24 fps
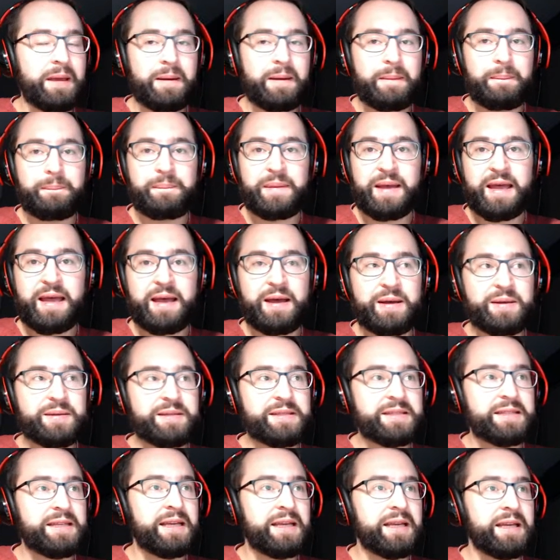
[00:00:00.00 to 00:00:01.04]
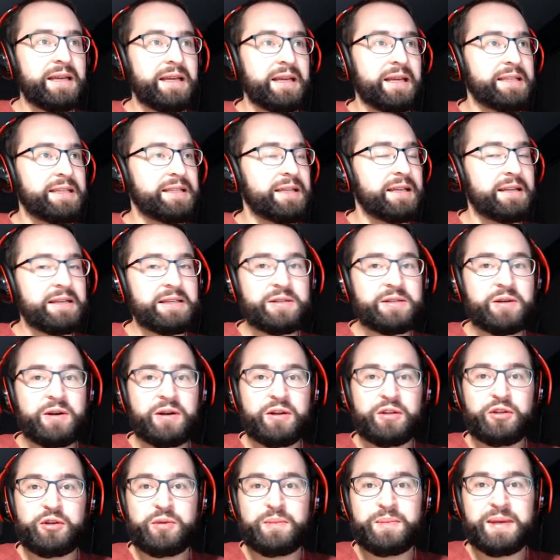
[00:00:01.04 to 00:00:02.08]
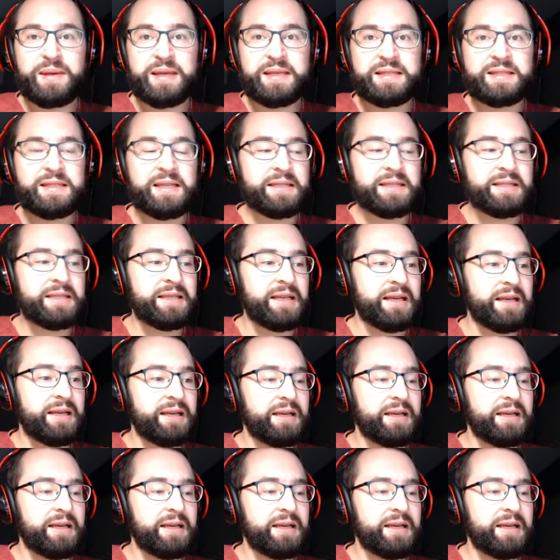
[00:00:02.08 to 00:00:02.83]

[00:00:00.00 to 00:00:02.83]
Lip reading: pounds, is gonna start a new business,